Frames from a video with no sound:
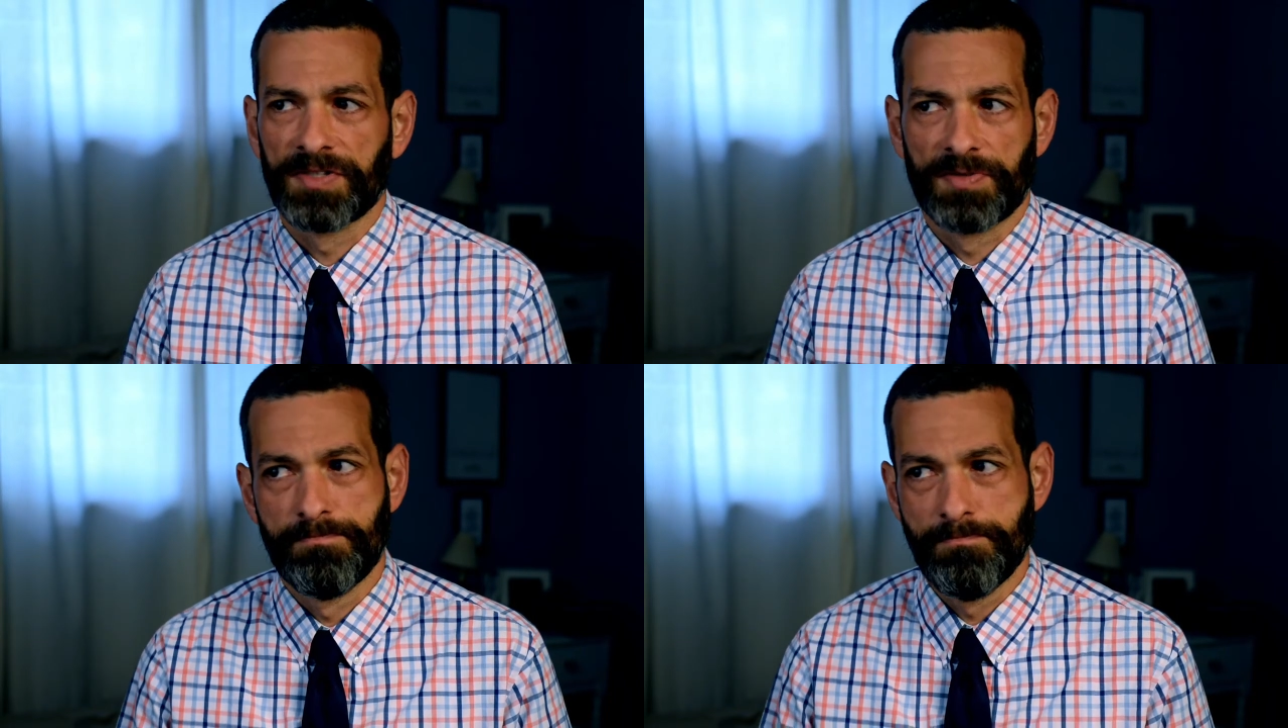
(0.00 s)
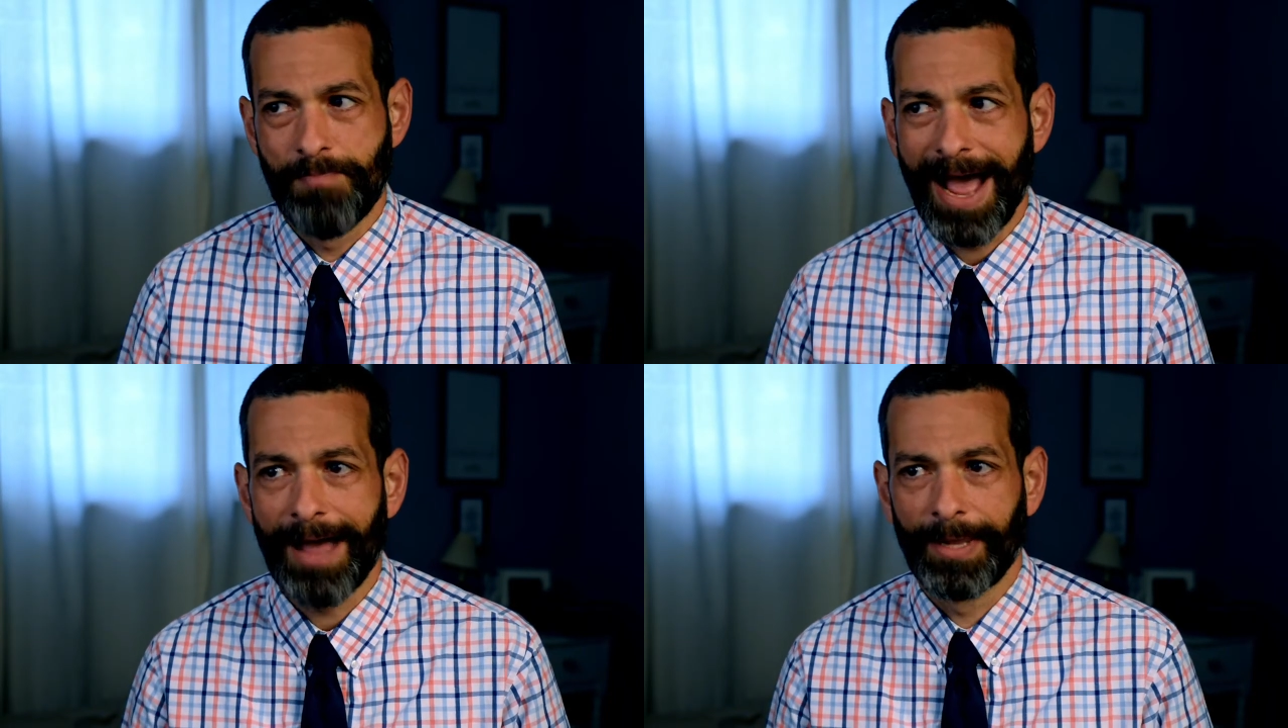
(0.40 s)
is
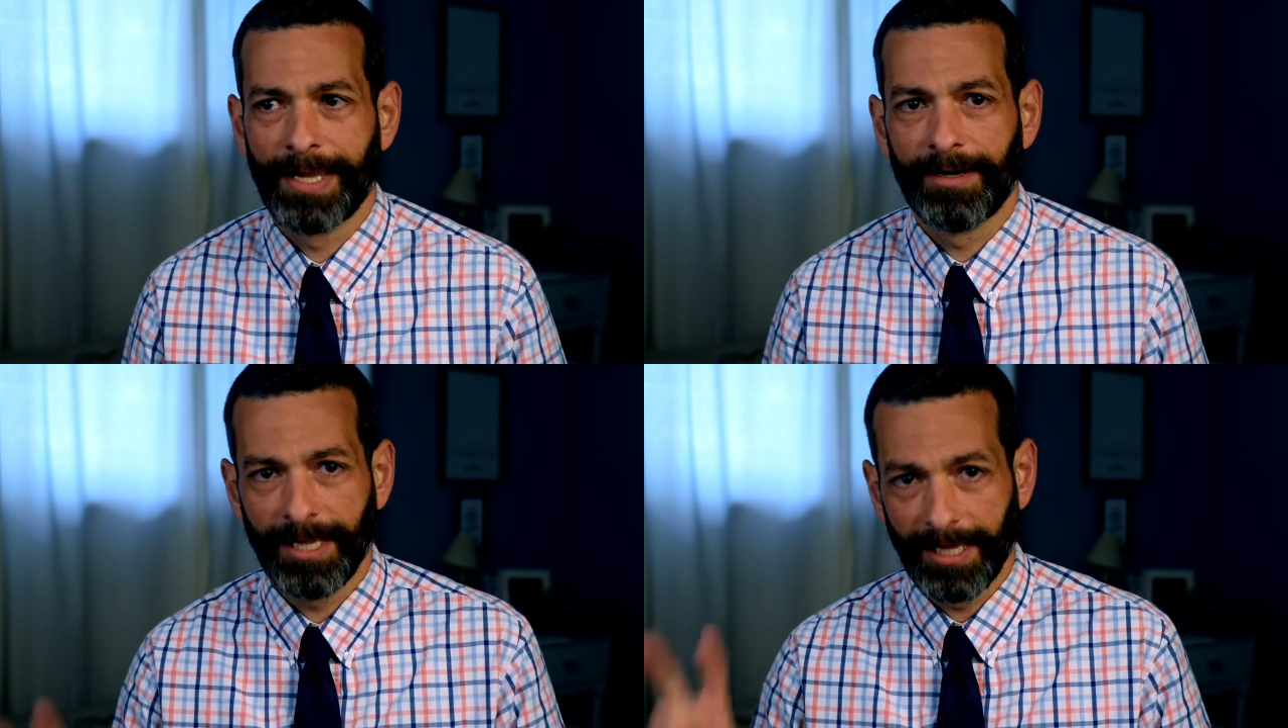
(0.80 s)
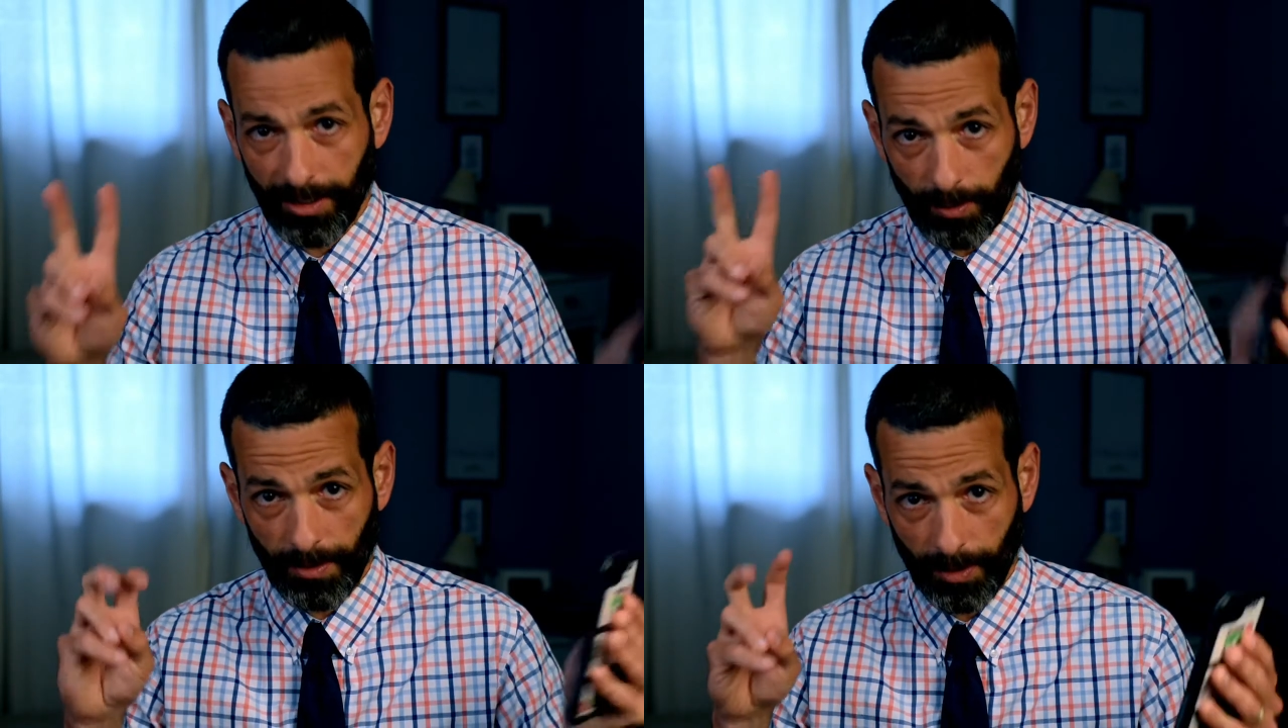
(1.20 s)
Batman a
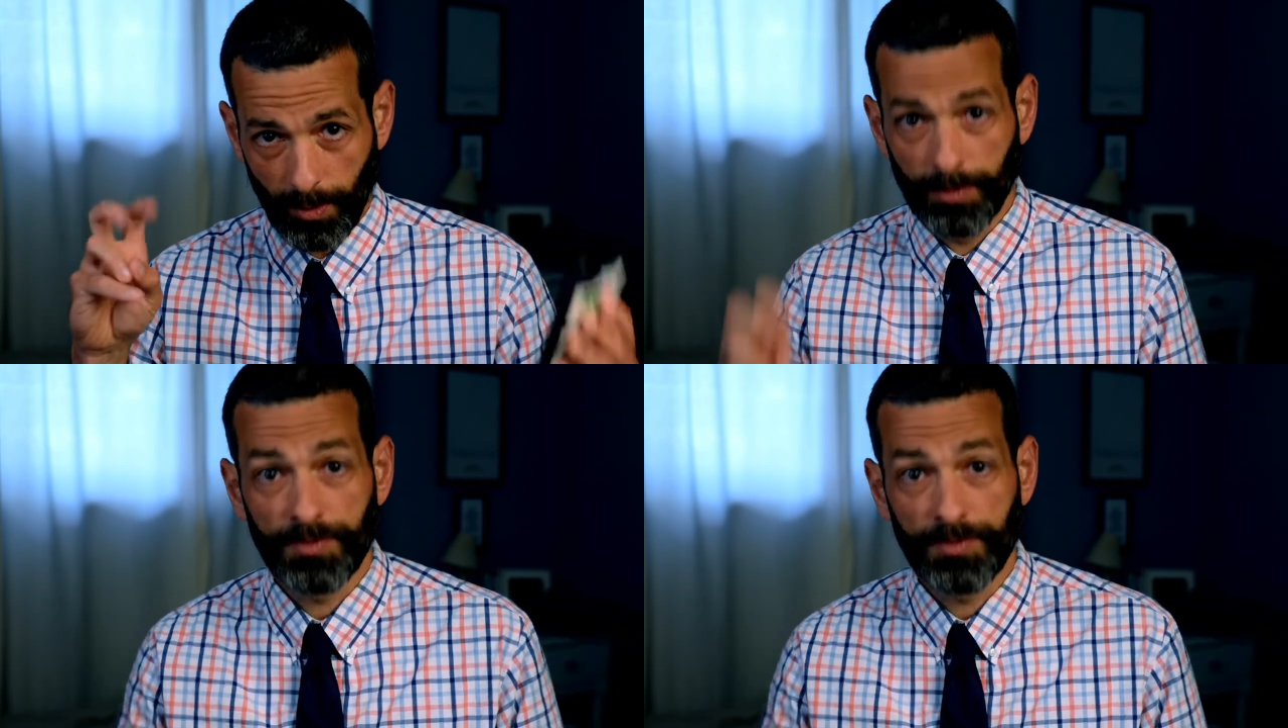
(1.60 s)
quote-unquote